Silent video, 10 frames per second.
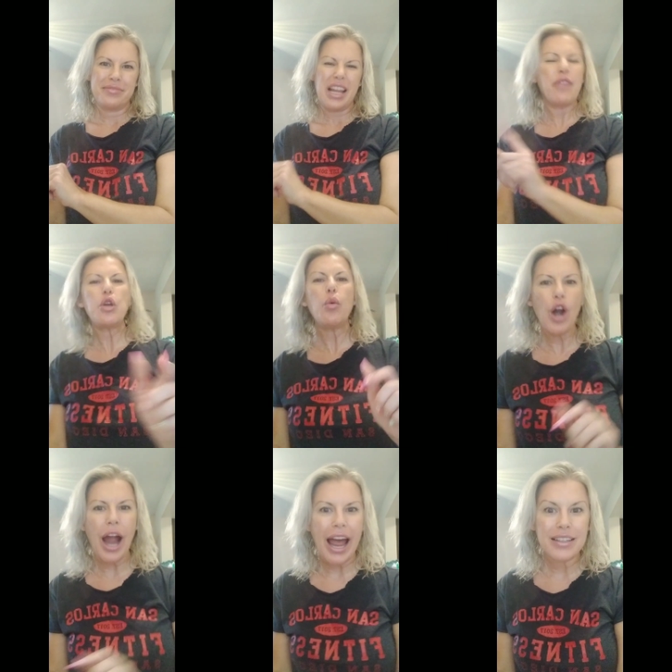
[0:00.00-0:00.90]
If you
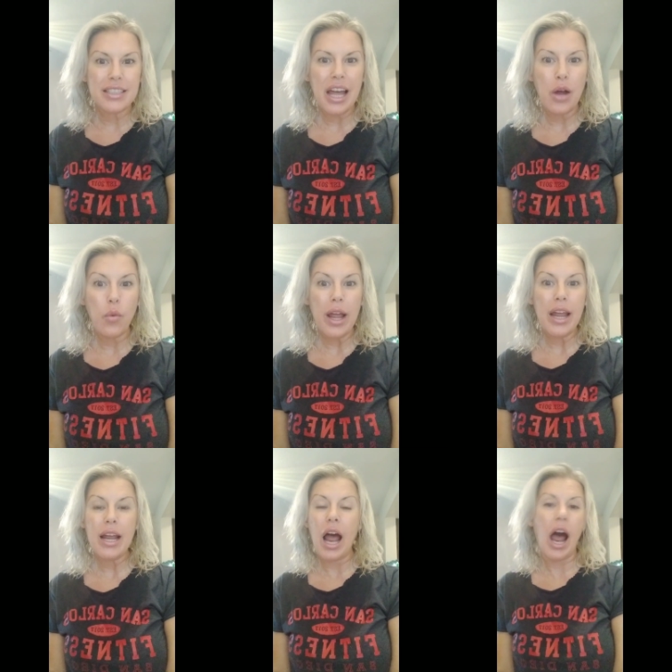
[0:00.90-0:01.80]
weren't acting that
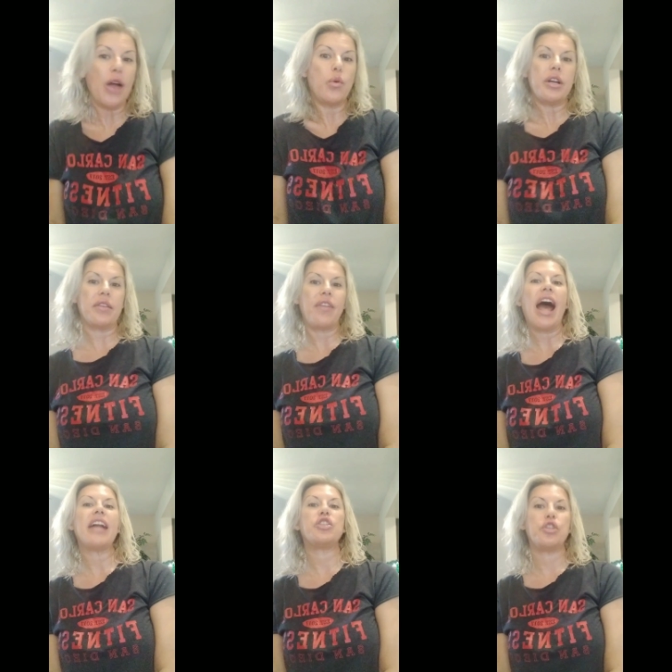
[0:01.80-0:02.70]
way, I wouldn't have
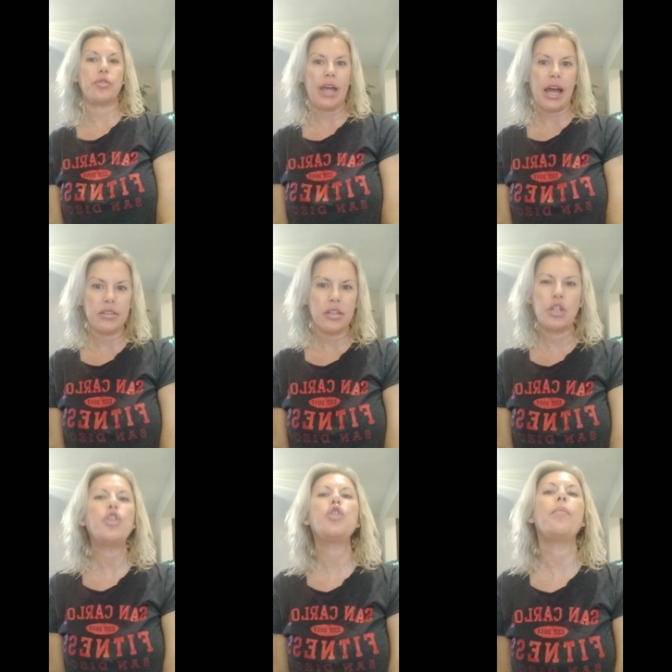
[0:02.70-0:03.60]
had to do that.
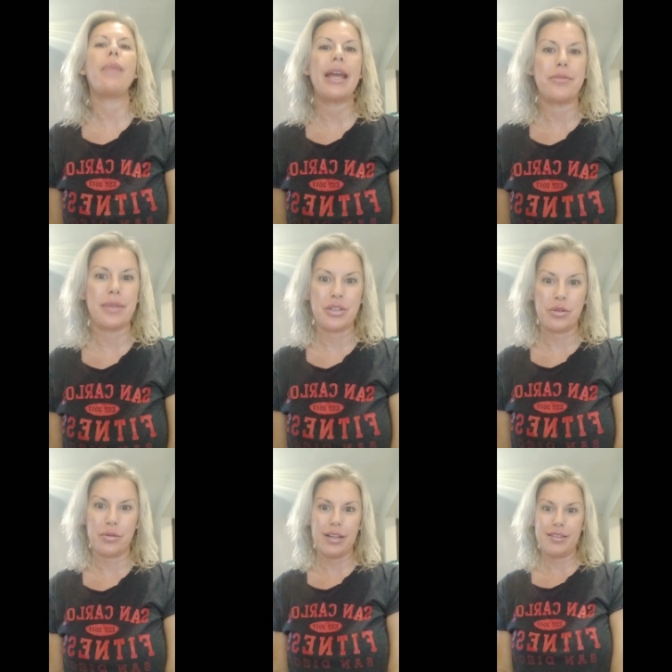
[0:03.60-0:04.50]
You made me
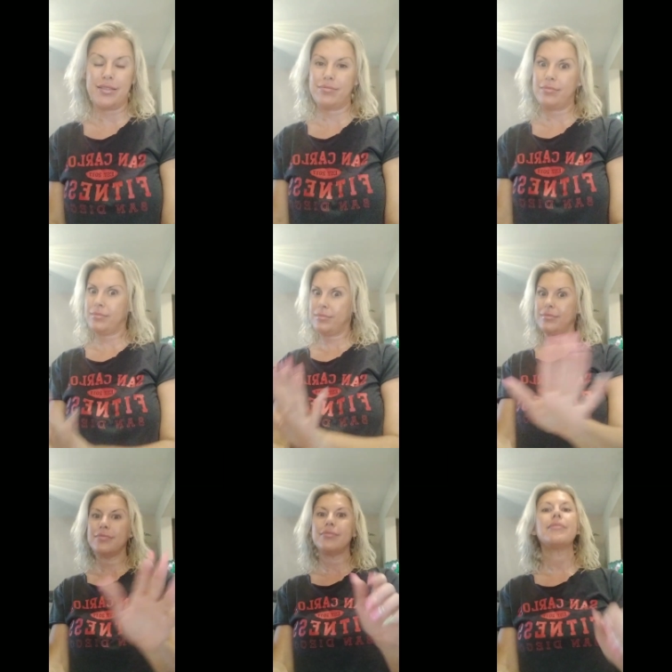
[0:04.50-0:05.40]
do it.
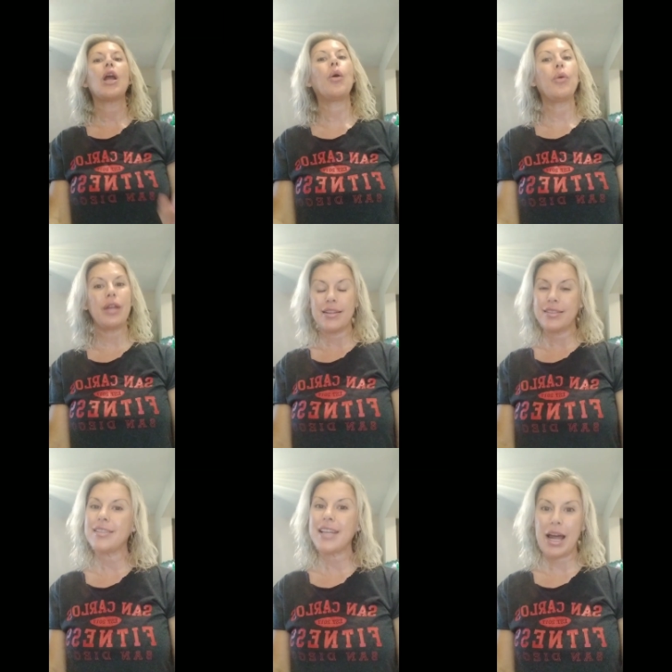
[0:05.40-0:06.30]
Oh, yes,
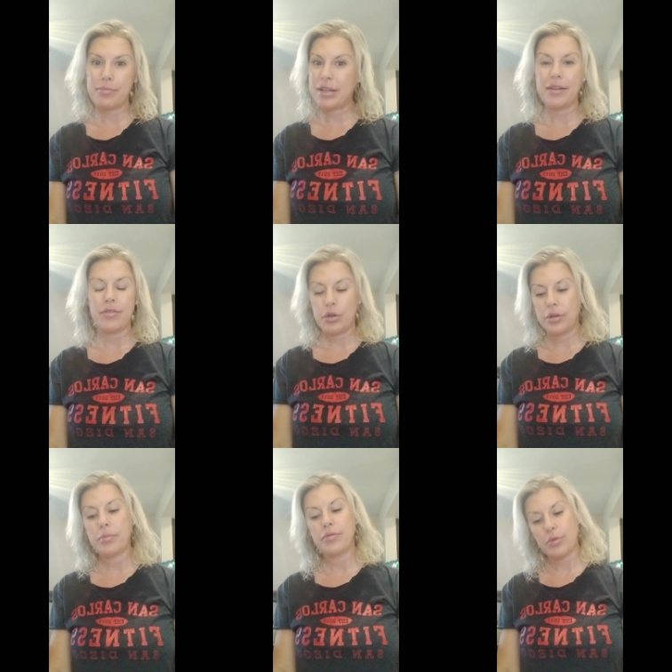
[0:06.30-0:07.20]
it's happened. I've heard
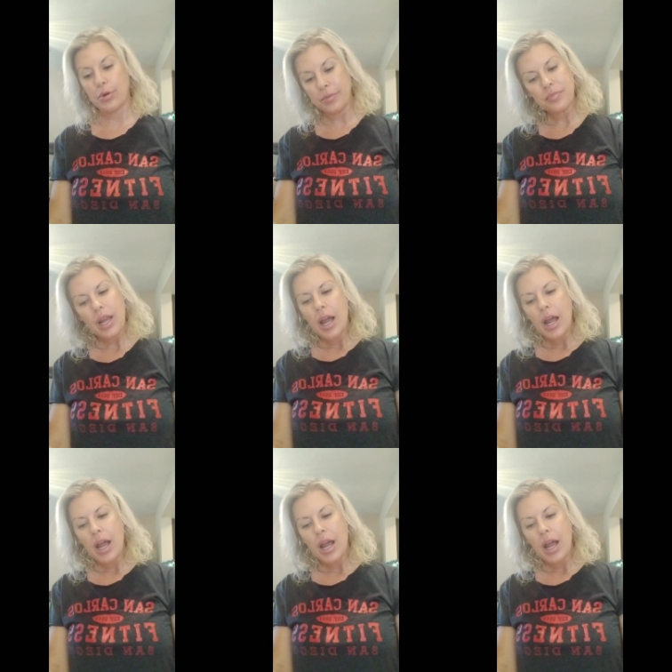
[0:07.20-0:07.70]
it before.